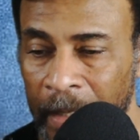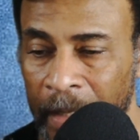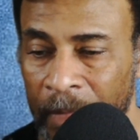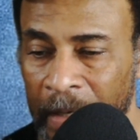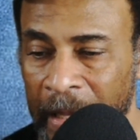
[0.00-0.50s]

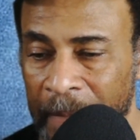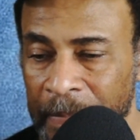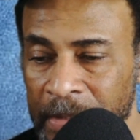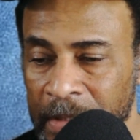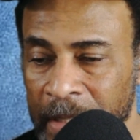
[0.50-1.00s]
And what
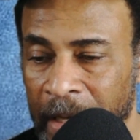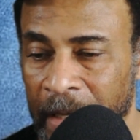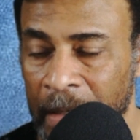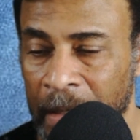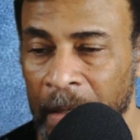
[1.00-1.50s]
happens is
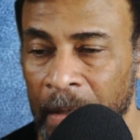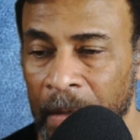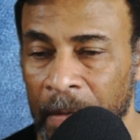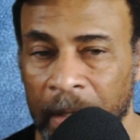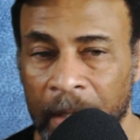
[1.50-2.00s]
that,
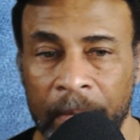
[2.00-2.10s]
okay,